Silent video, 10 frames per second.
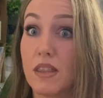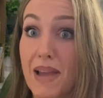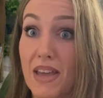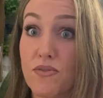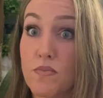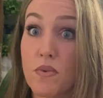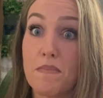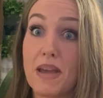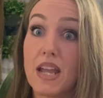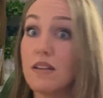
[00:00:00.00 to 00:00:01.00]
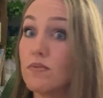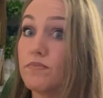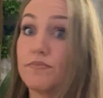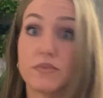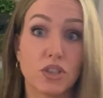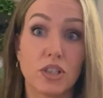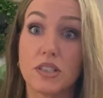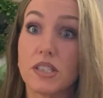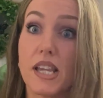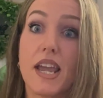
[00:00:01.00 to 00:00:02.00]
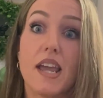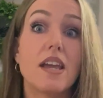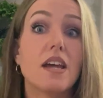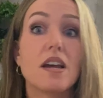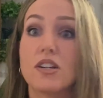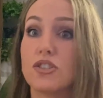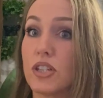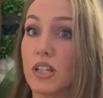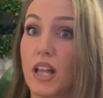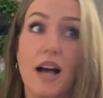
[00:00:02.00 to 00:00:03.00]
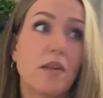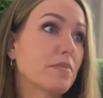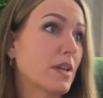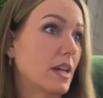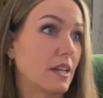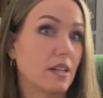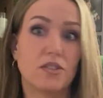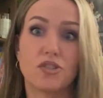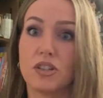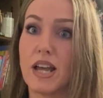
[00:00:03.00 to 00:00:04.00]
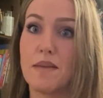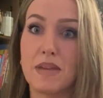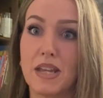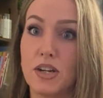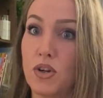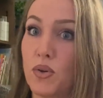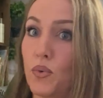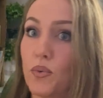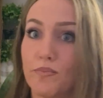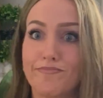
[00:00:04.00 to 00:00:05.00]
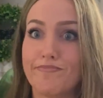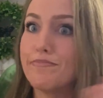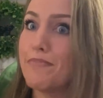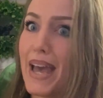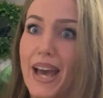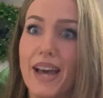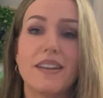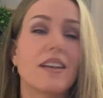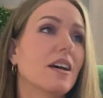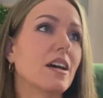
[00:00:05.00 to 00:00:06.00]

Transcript: in the bathroom with me. She'll see, she'll get me a new pad.